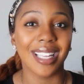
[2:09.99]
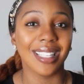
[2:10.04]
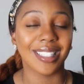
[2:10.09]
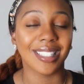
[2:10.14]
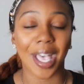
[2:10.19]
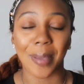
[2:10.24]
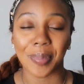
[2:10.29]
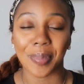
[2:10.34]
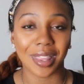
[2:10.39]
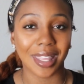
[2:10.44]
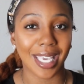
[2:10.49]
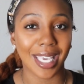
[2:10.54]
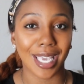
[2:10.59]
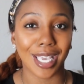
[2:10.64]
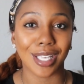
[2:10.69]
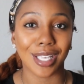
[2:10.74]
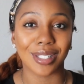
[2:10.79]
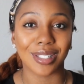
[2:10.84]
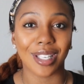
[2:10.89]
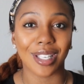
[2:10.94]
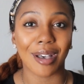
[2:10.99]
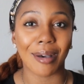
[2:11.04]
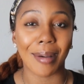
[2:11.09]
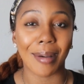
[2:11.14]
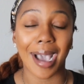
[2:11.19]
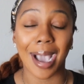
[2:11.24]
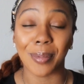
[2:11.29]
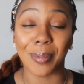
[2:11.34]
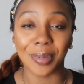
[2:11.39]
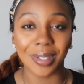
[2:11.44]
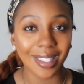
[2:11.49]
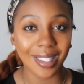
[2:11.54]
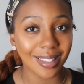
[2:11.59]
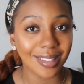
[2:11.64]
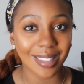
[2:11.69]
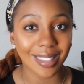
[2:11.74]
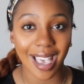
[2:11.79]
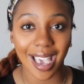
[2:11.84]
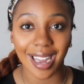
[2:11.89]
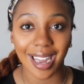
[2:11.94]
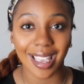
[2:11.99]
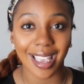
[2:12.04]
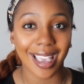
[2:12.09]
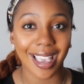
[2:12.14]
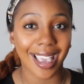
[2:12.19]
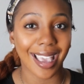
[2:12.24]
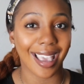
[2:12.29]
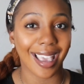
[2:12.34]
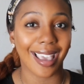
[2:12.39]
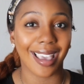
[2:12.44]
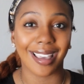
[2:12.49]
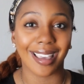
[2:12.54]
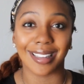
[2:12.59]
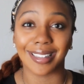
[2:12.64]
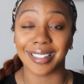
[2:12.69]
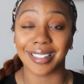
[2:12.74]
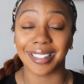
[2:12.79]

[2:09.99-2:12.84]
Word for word: type of thing so I'm really excited and